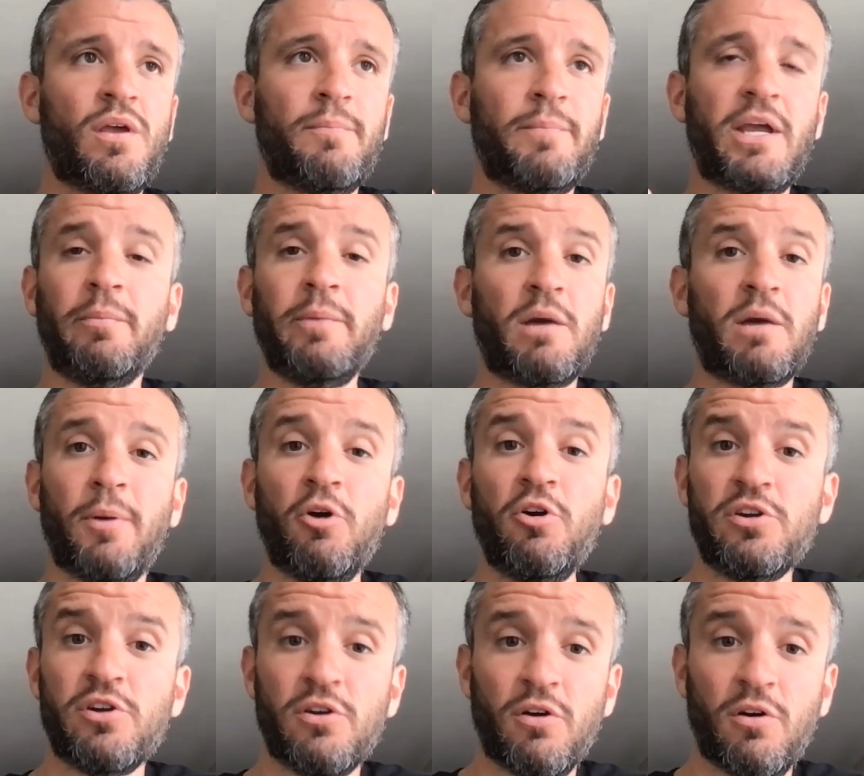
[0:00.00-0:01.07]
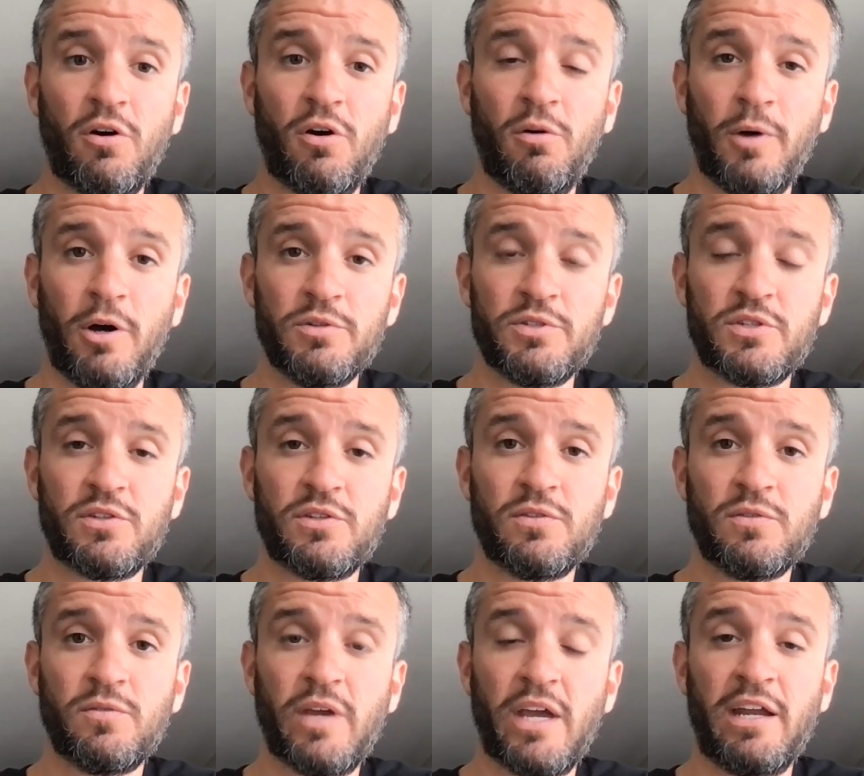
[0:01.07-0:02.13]
becoming a burden almost?
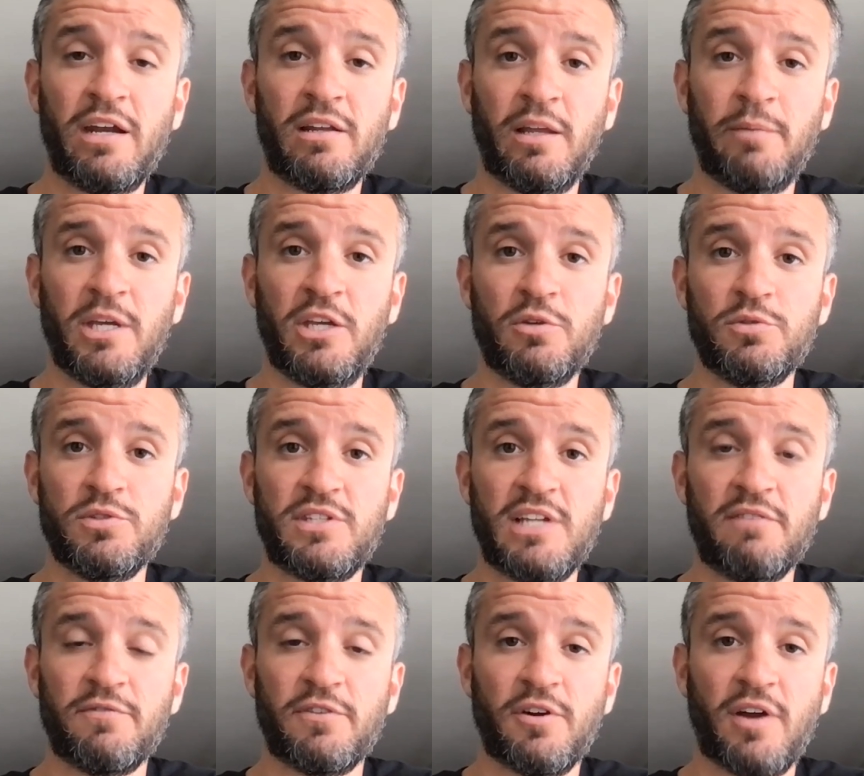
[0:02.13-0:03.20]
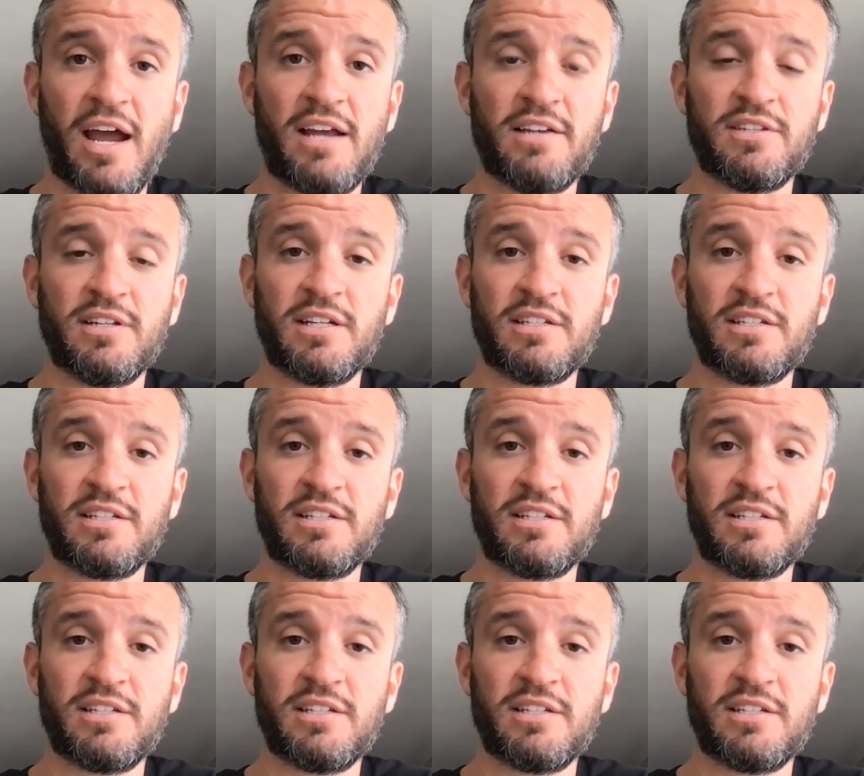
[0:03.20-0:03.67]
And let me use Denver as an